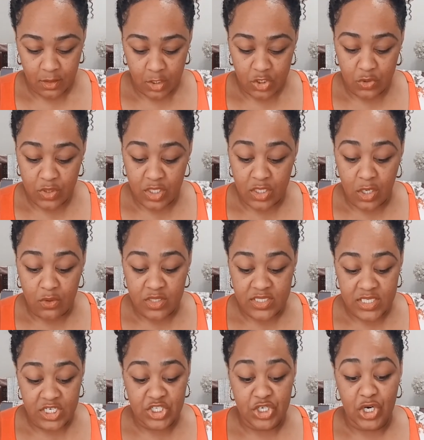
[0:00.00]
You can notice
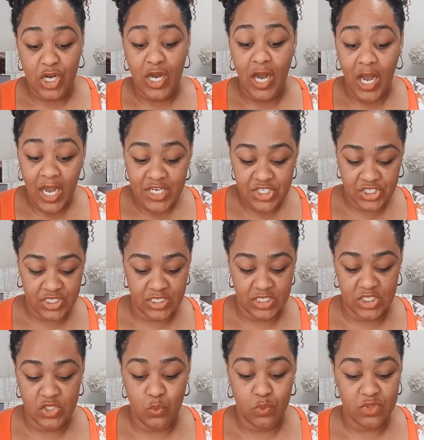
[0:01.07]
that your
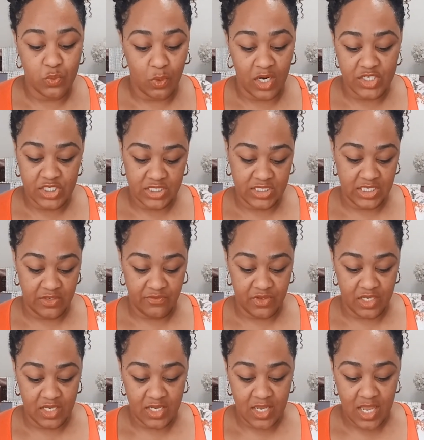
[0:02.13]
consciousness was watching
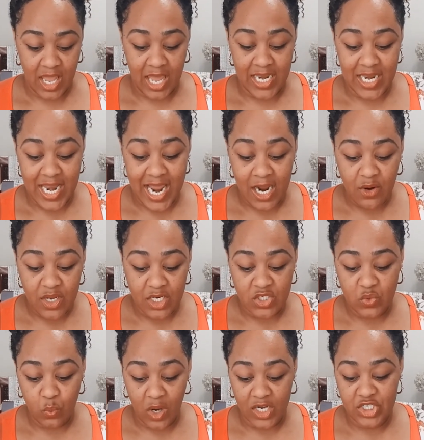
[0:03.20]
TV, and now it is
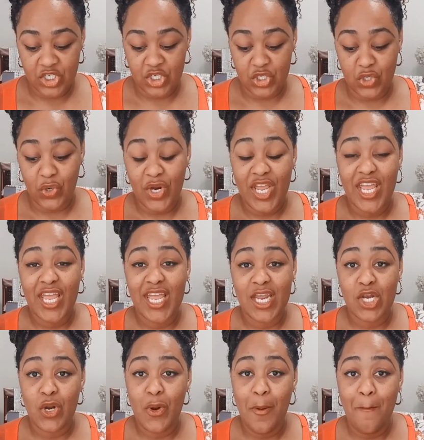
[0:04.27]
watching your
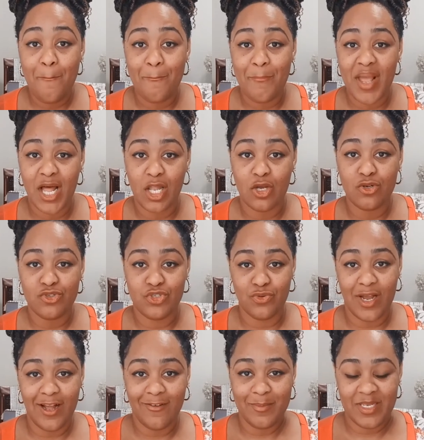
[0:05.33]
inner
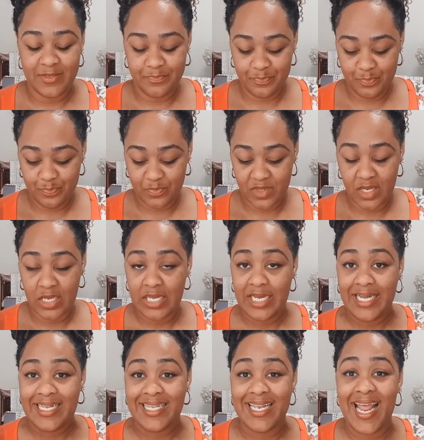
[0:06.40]
melodrama.
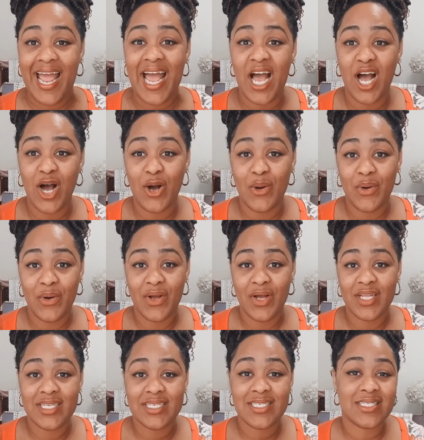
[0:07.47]
Now,
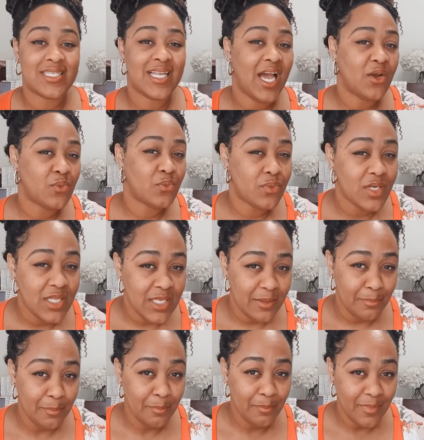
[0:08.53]
this is not
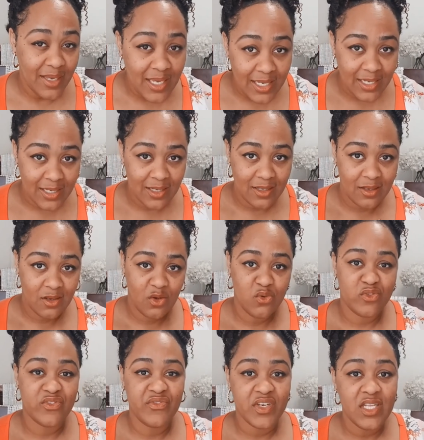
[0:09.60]
really me
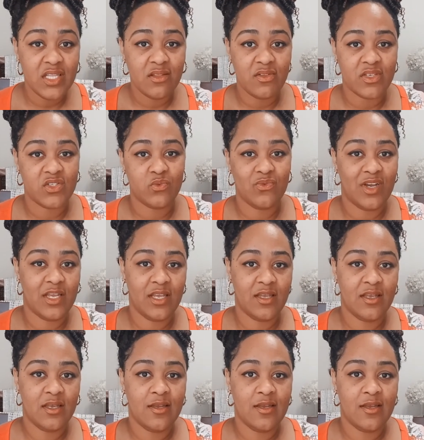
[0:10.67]
who's feeling this way.